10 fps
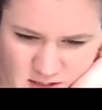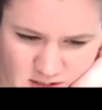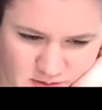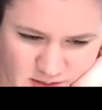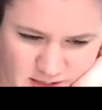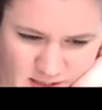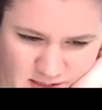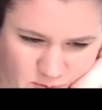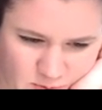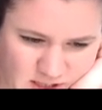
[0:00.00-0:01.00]
All right, I
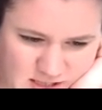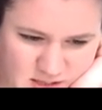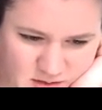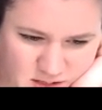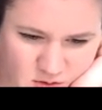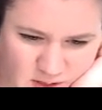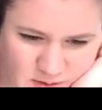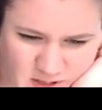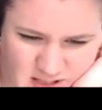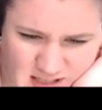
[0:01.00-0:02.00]
didn't want necessarily green,
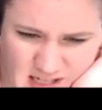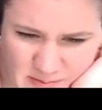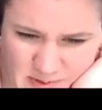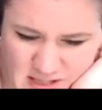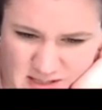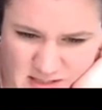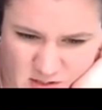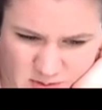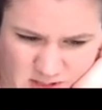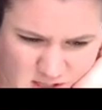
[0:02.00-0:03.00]
but it happens,
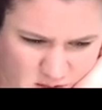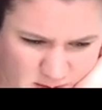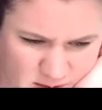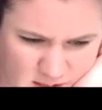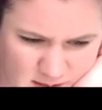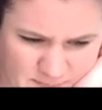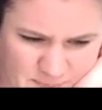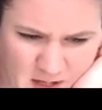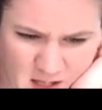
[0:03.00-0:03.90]
so what's going on?